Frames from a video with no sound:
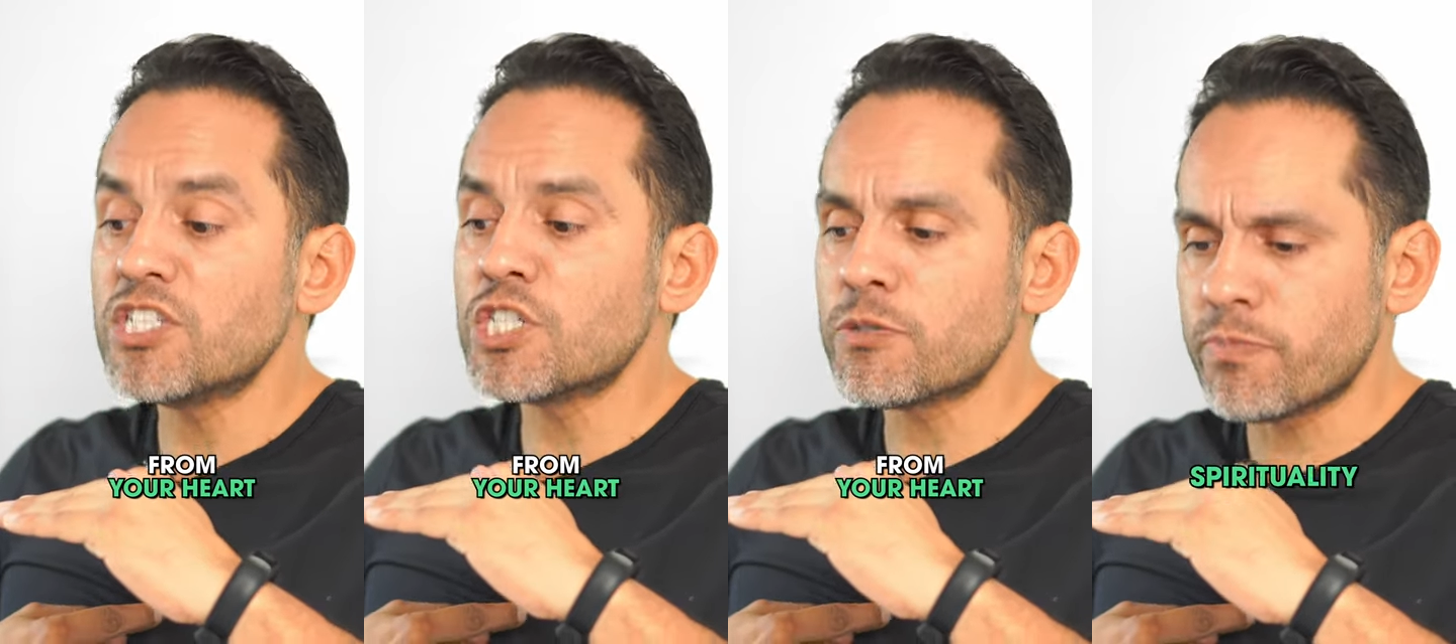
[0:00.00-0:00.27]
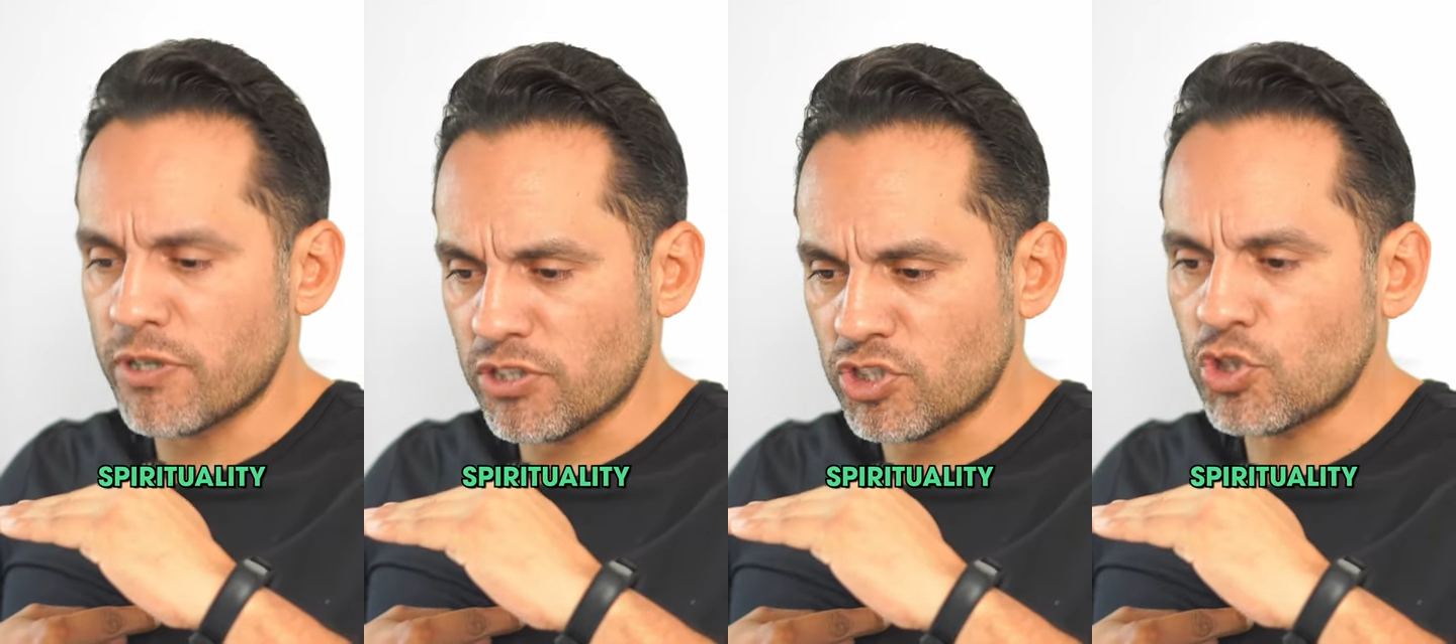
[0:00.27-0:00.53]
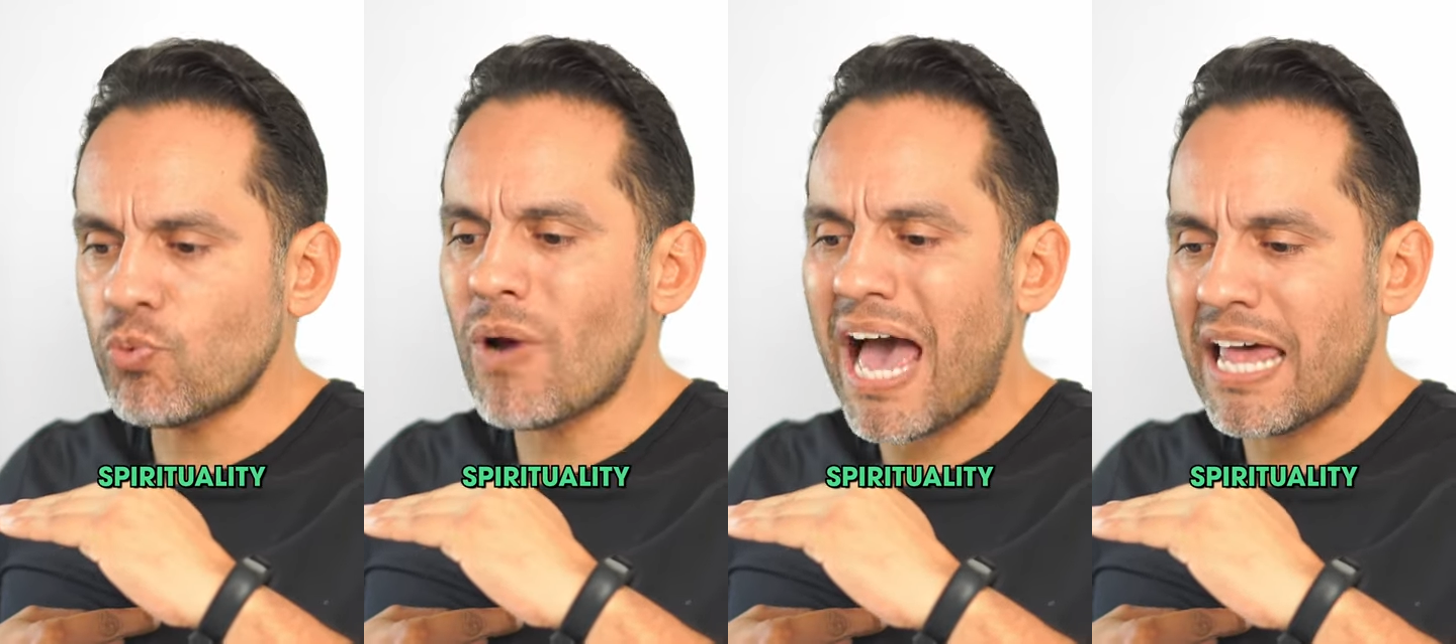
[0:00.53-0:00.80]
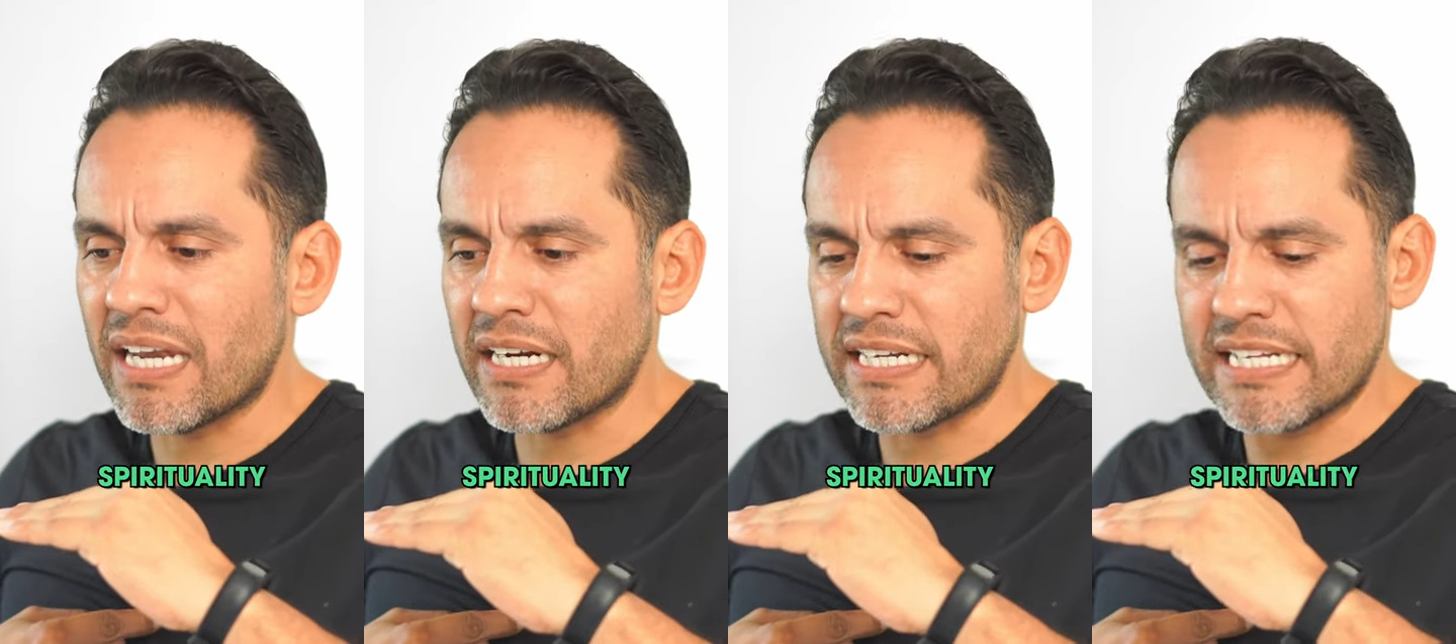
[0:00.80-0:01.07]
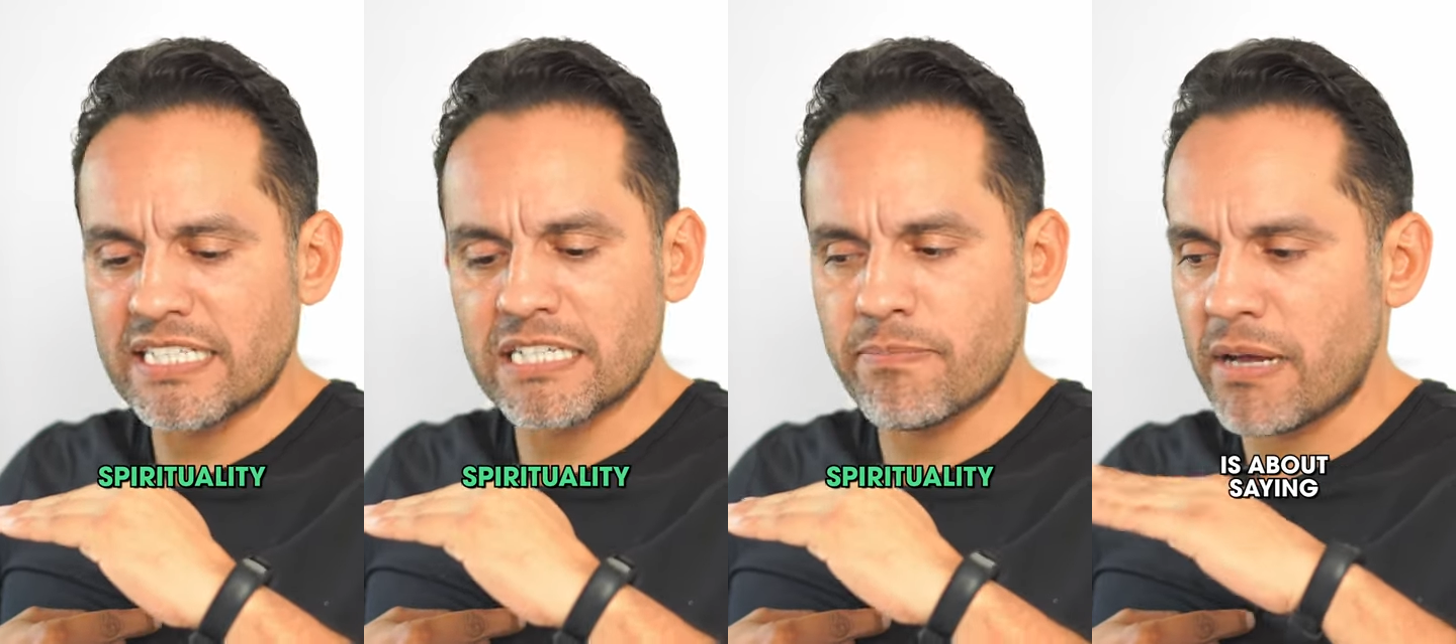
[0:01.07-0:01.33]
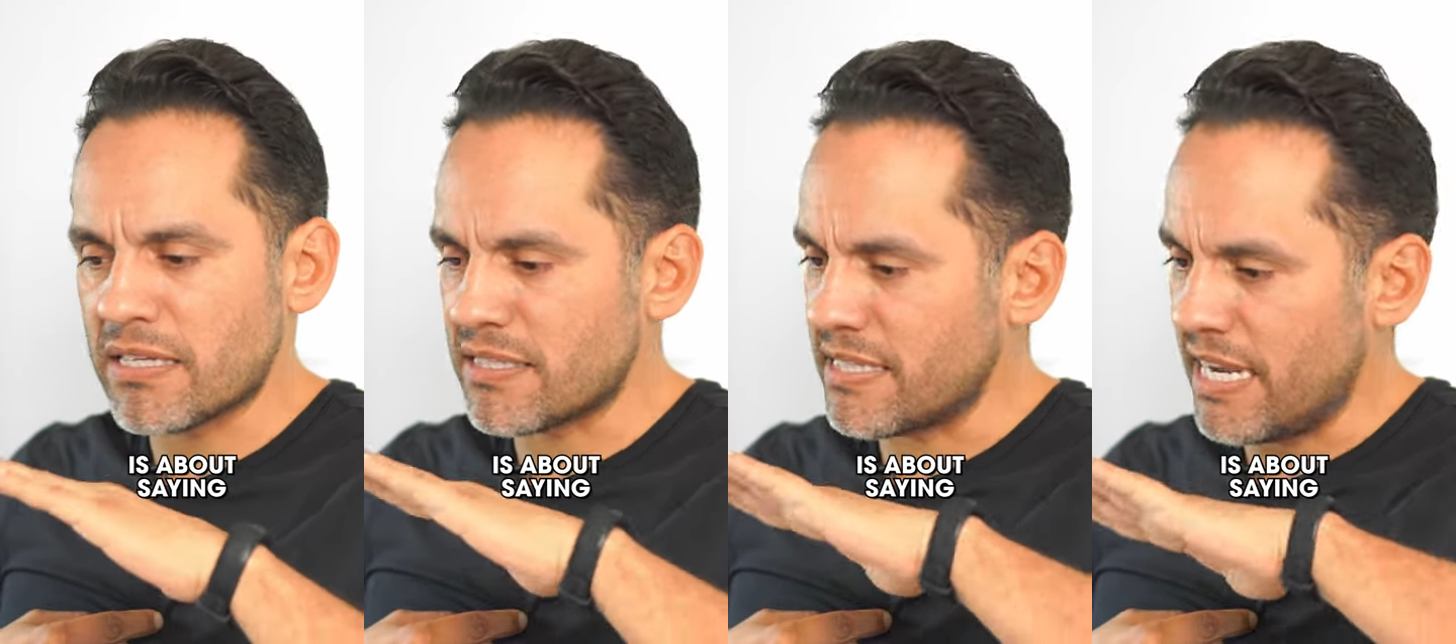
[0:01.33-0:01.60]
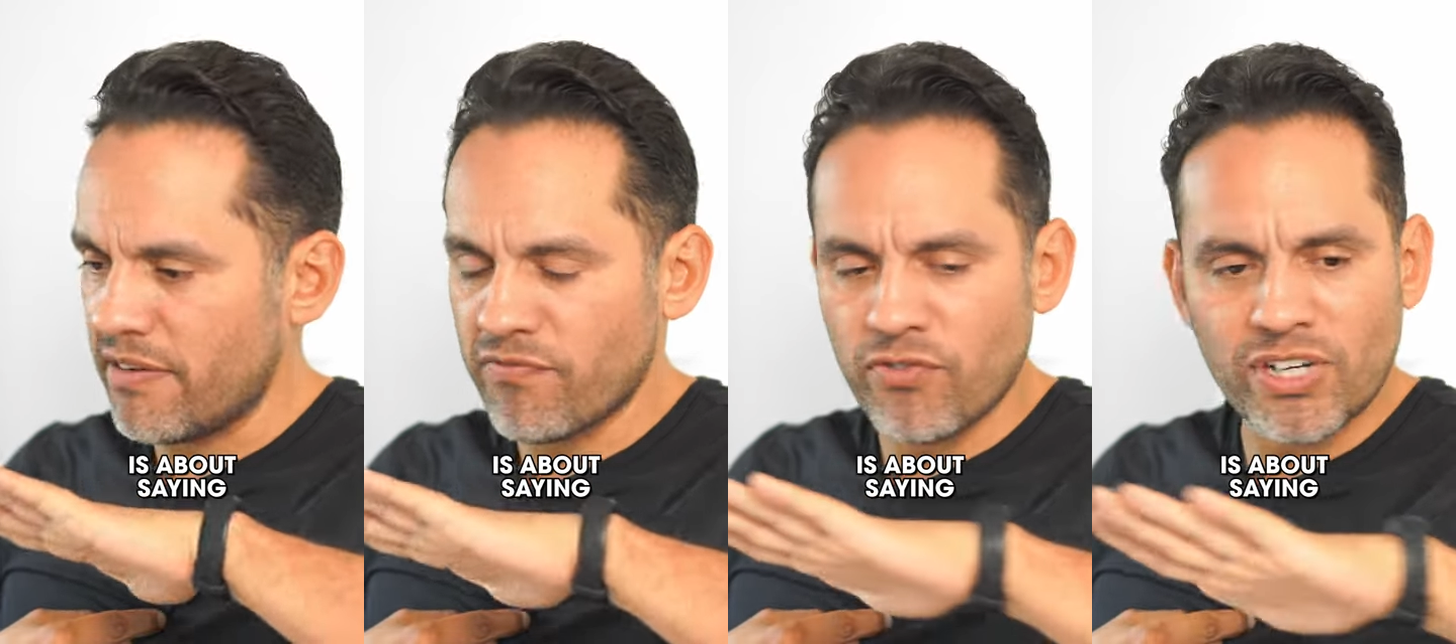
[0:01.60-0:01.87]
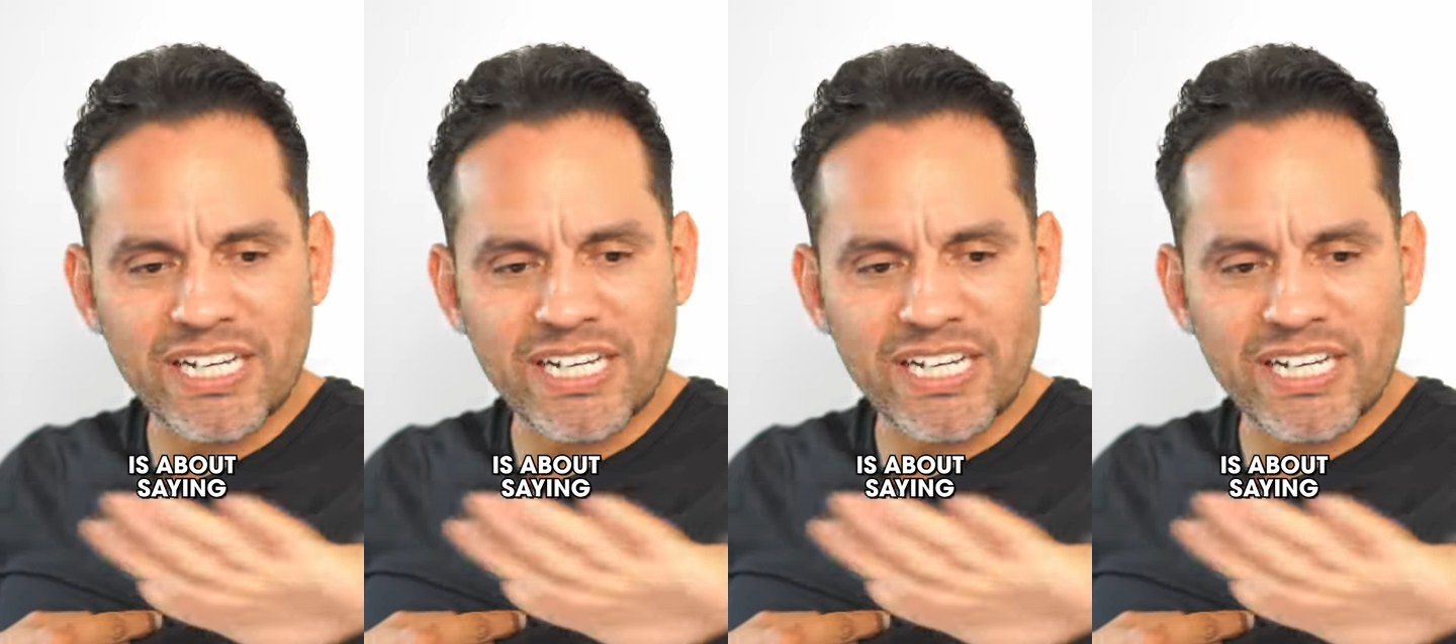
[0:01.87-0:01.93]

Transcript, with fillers: Spirituality is about saying,